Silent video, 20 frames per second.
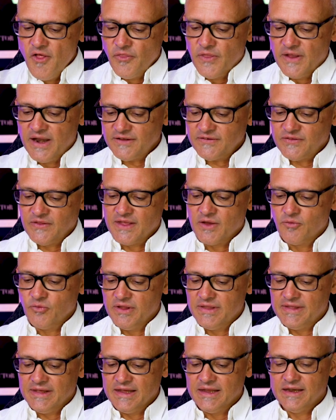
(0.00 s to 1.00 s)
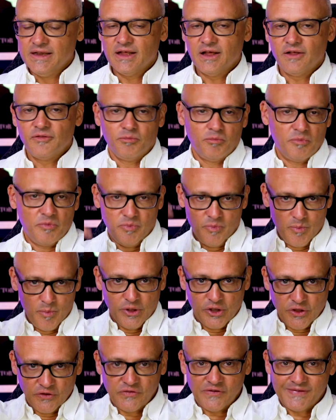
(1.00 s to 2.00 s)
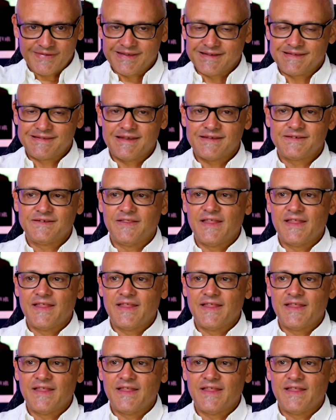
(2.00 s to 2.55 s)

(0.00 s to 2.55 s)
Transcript: The next thing that we did, because of the success